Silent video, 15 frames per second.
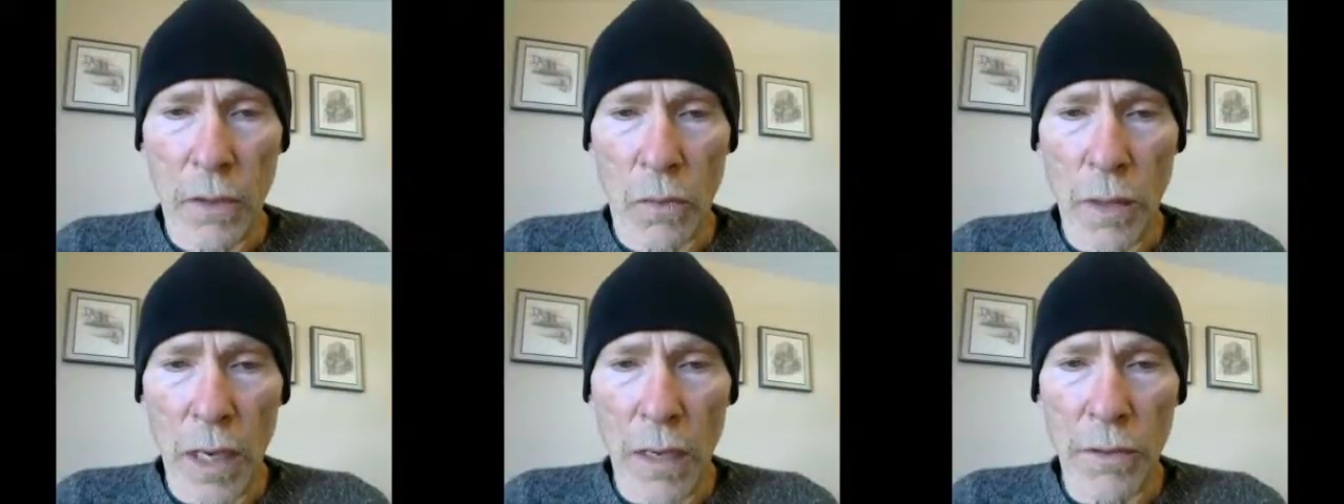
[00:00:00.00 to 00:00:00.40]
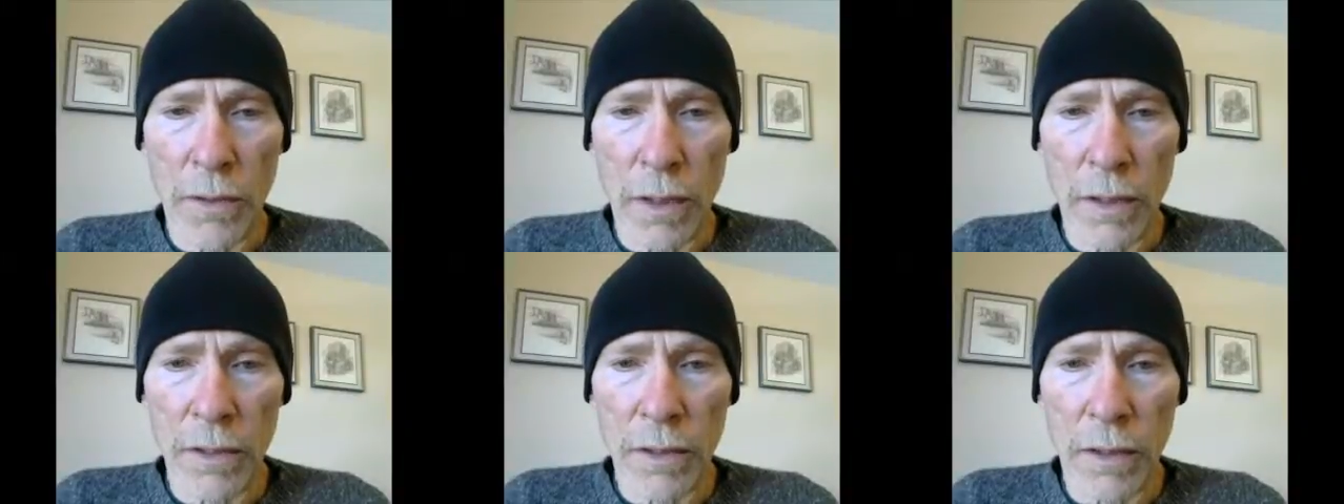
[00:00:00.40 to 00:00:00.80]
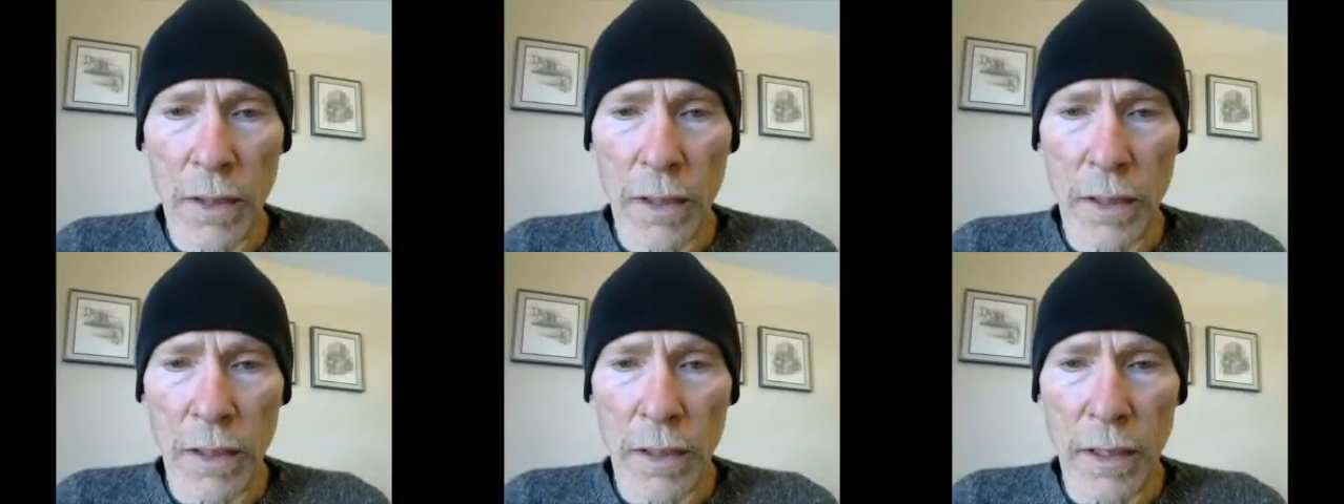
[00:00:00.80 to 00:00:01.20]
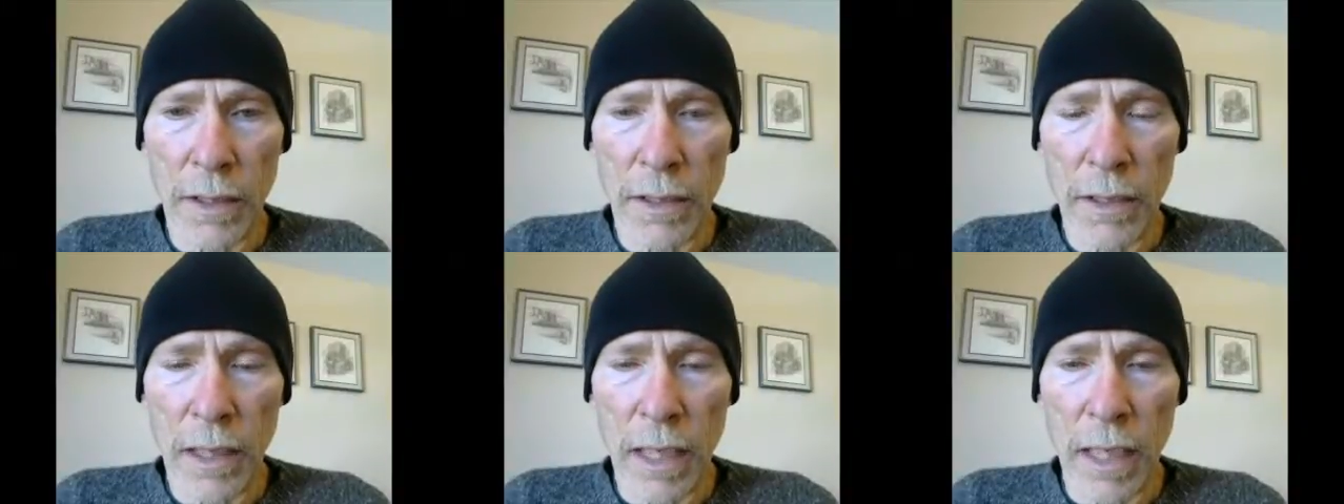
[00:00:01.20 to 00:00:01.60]
round our sun
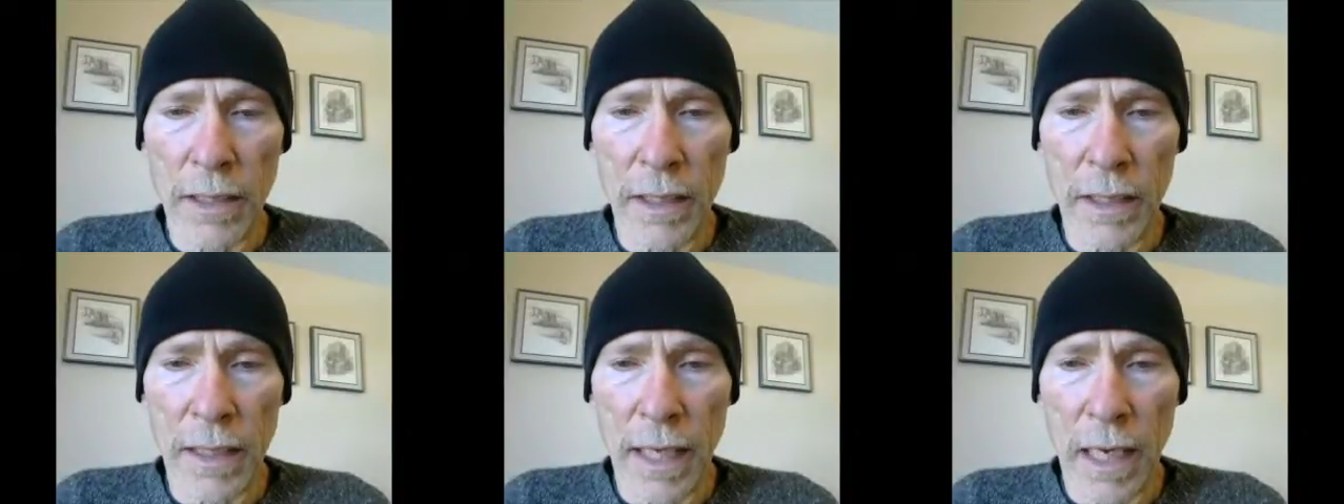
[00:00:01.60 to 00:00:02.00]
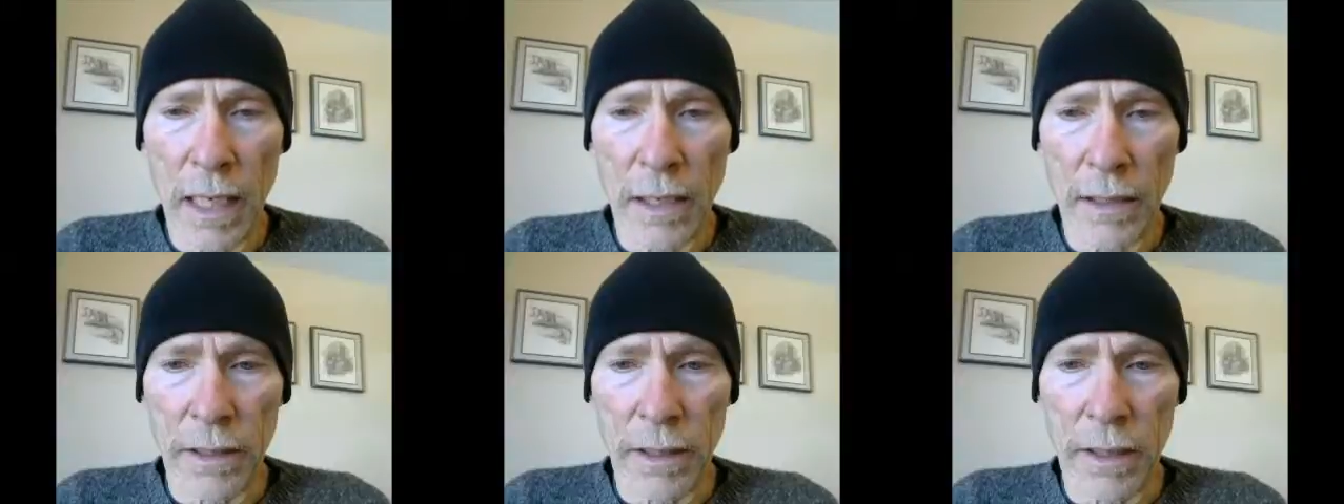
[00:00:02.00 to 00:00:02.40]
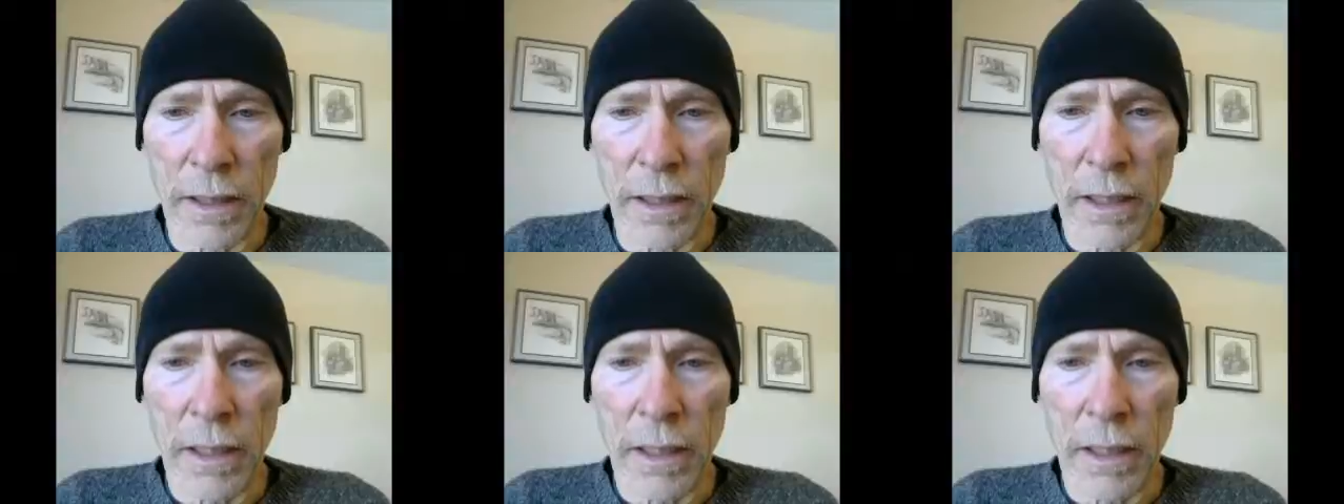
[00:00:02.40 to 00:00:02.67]
inside the galaxy